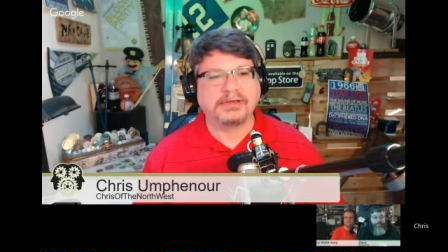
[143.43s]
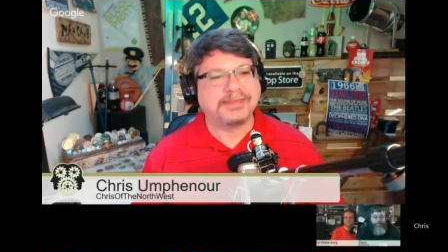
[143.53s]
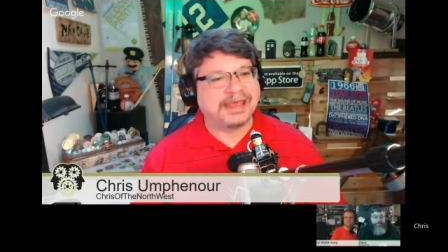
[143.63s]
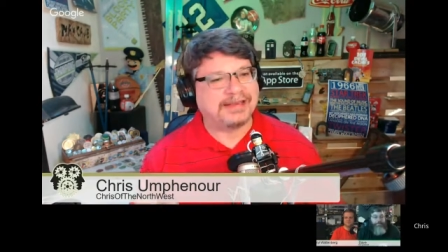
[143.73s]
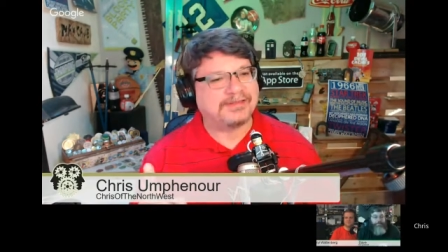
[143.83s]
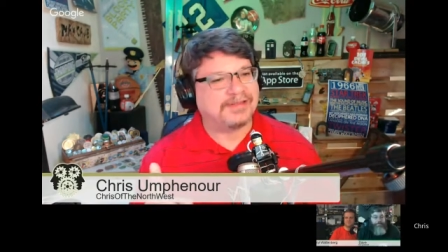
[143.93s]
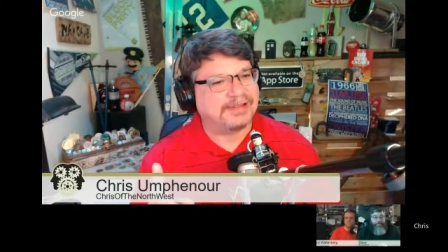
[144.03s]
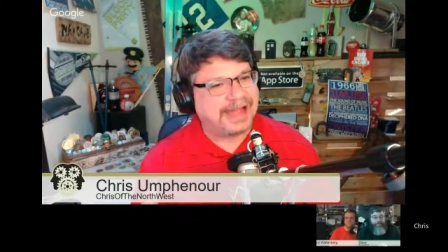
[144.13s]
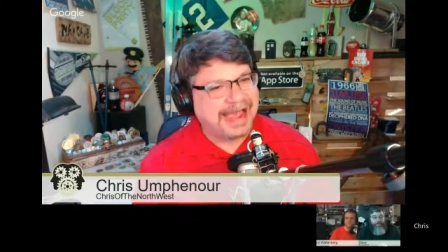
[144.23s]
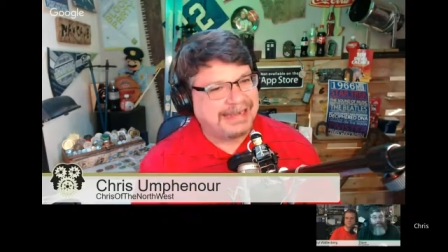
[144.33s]
that is,
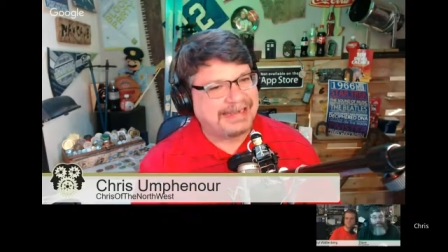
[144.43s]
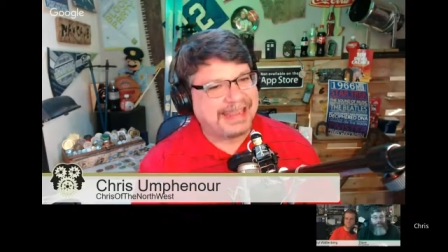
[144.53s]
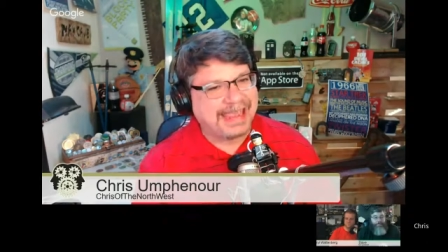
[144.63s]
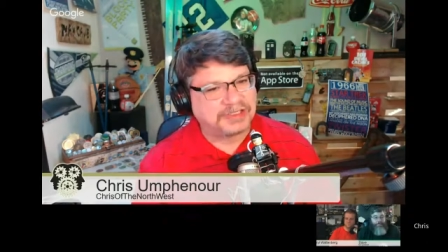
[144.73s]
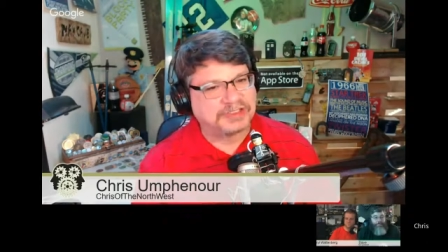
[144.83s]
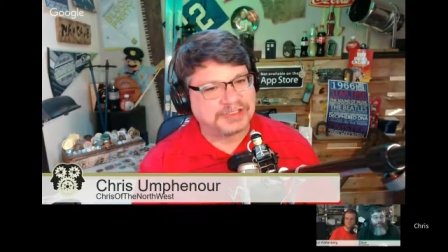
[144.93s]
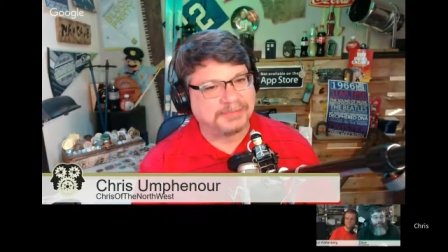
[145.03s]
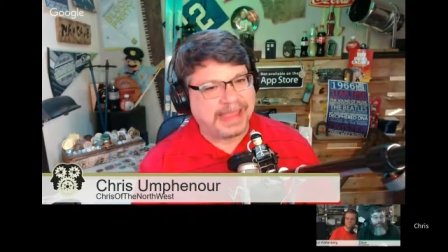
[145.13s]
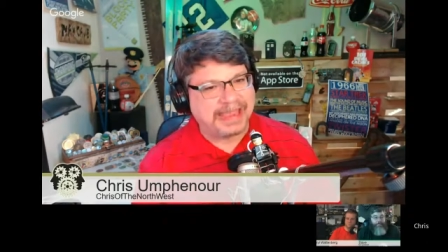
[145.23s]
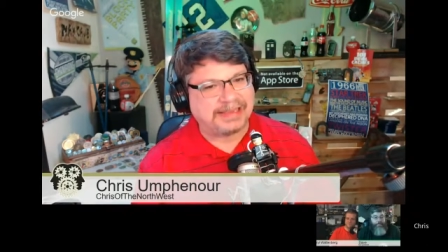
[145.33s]
hiding caches in
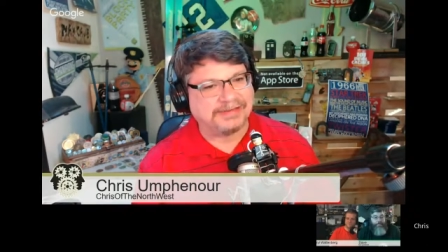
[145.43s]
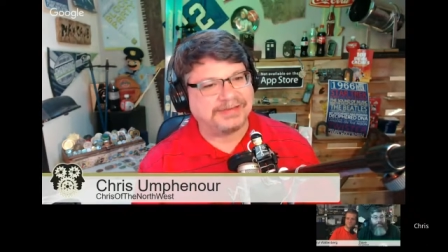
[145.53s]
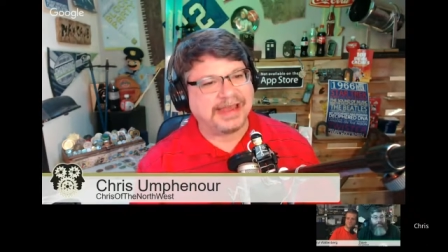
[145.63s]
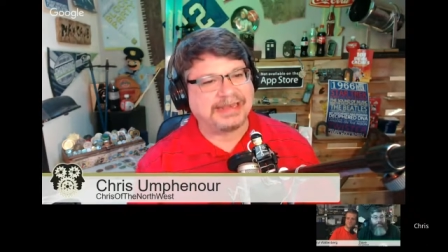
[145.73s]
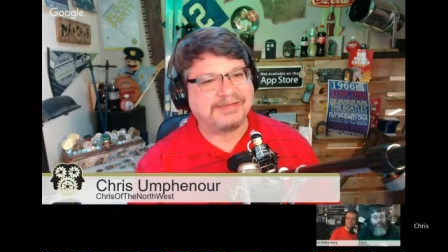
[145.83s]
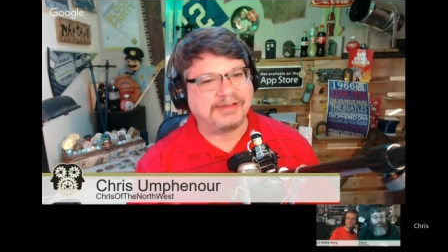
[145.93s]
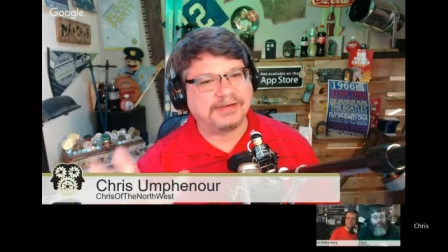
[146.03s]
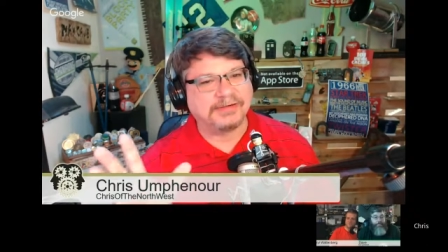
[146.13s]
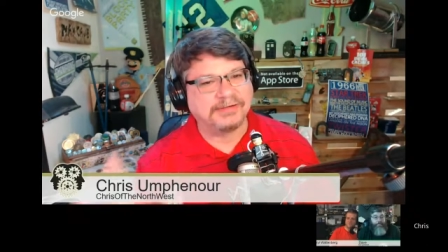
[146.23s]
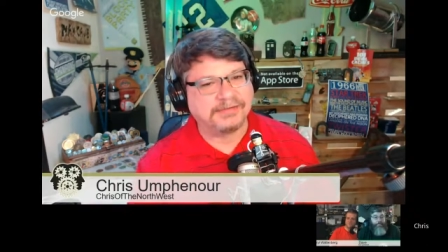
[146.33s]
baggies, not even
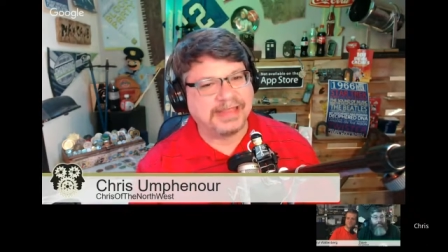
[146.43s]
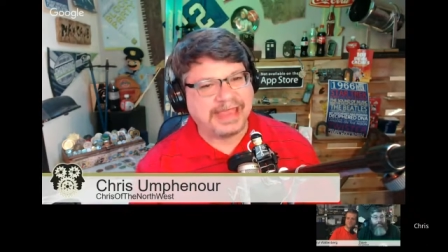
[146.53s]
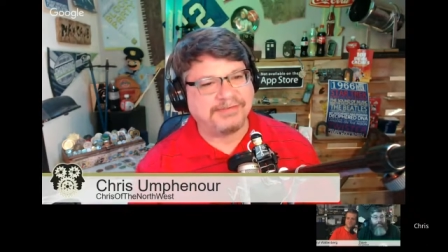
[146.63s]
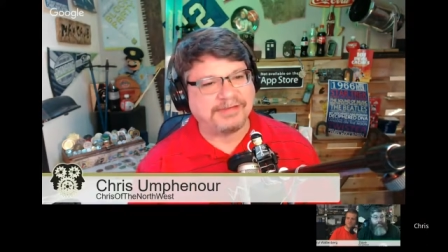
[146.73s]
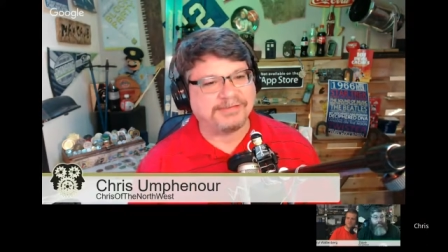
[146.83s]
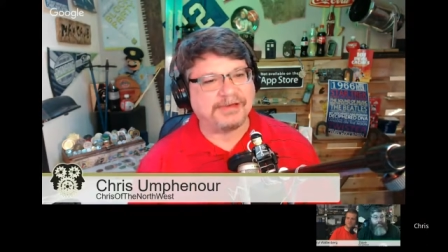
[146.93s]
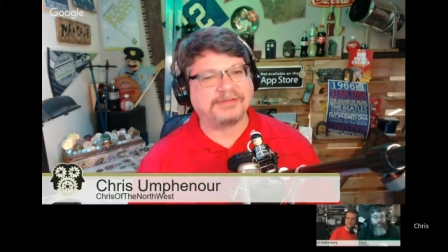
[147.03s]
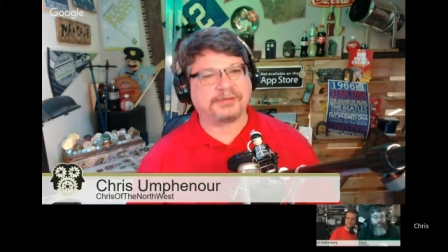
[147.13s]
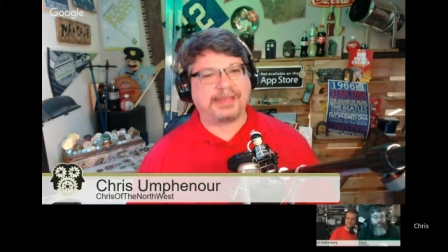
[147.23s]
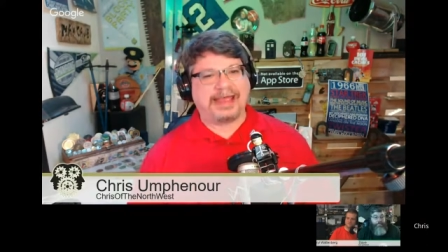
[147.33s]
heavy
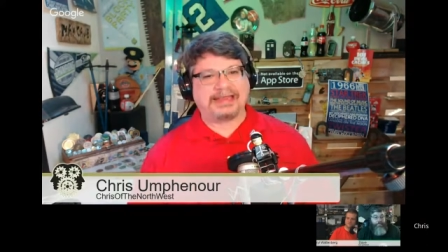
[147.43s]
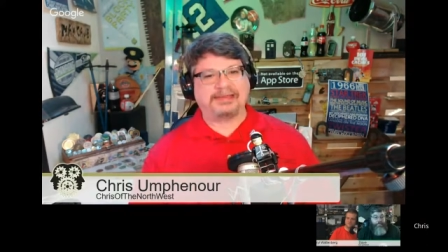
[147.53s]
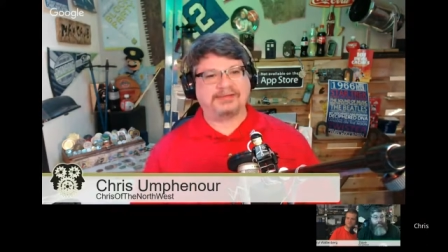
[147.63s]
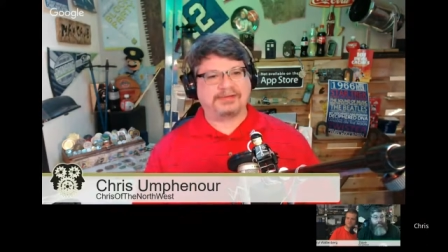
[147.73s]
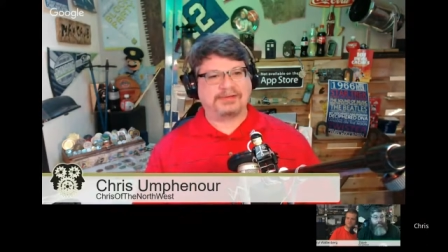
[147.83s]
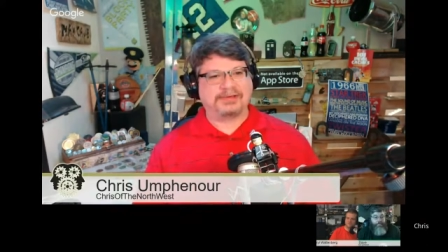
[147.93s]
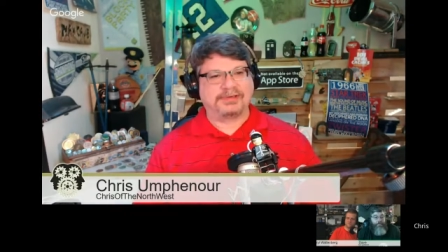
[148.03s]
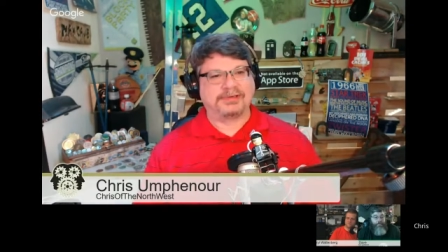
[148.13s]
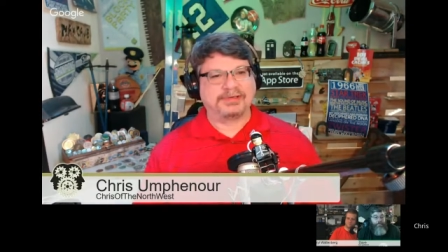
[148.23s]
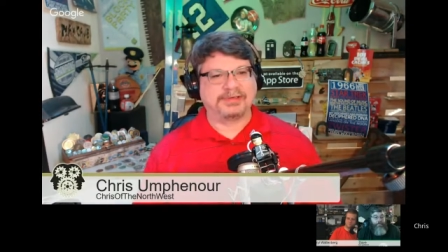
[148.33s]
freezer baggies.
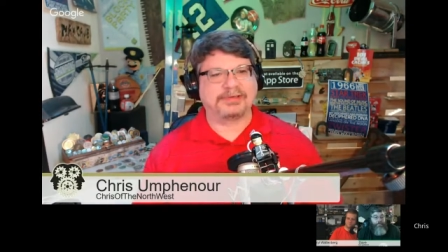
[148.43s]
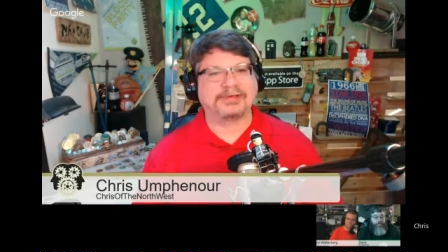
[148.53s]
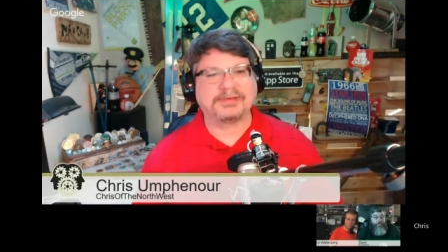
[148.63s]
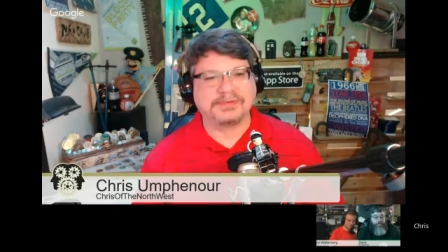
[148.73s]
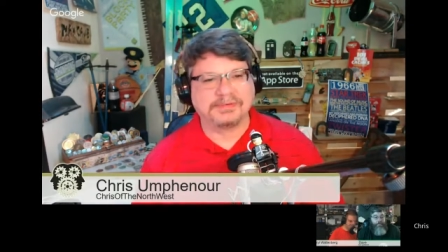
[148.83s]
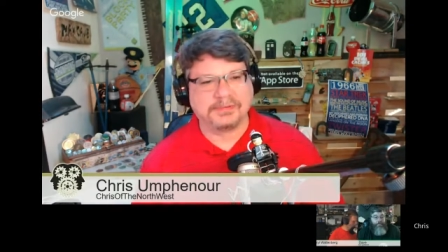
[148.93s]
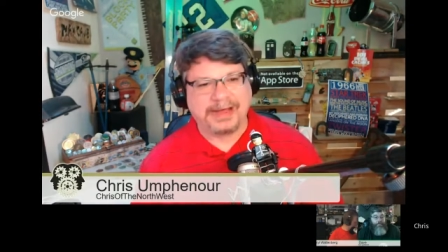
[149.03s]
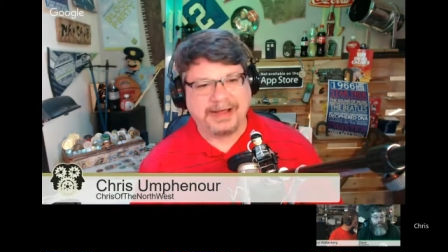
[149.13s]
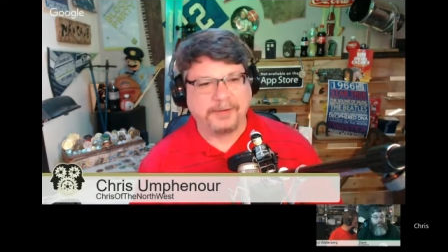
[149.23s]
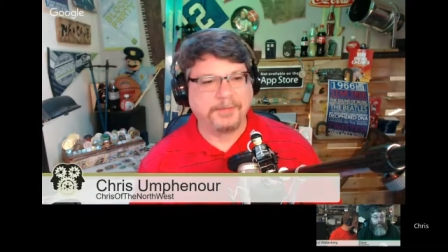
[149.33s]
Wow.